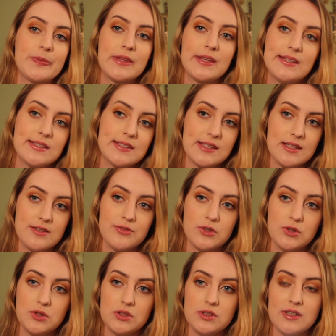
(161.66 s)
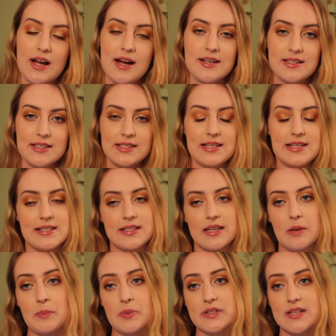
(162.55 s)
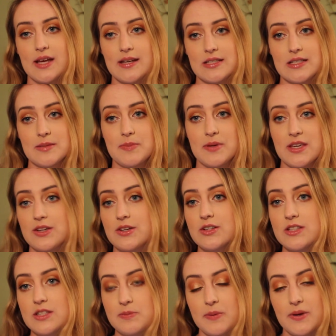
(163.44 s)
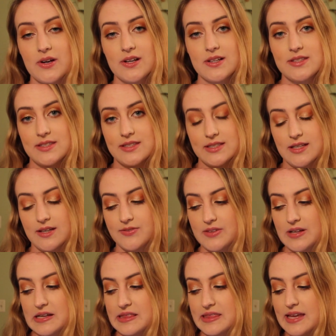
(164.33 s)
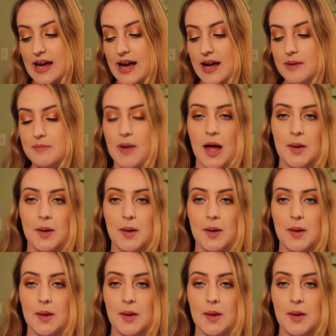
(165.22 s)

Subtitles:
these evil entities can pretend to be good spirits and stuff like that.